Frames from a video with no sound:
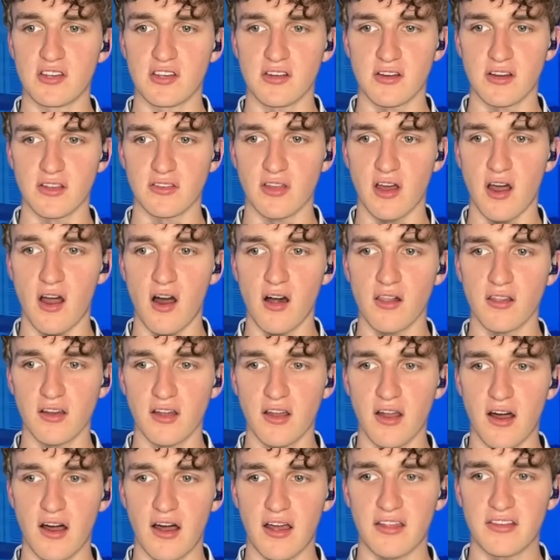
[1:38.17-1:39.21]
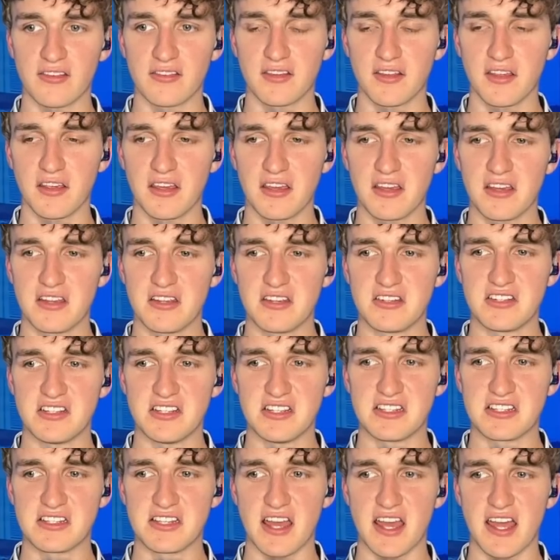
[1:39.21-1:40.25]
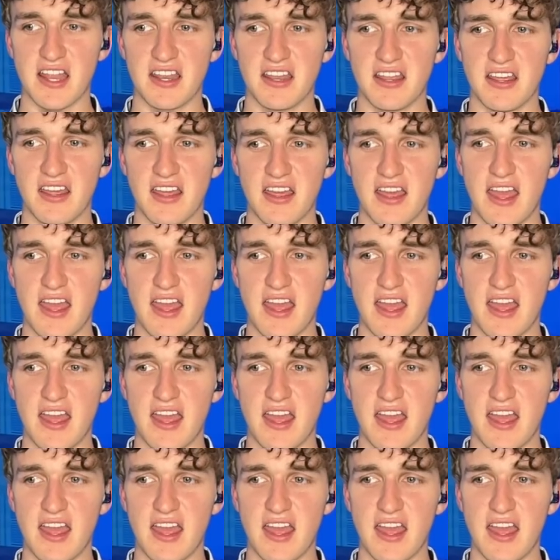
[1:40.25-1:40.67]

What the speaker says: during the Holocaust, she said,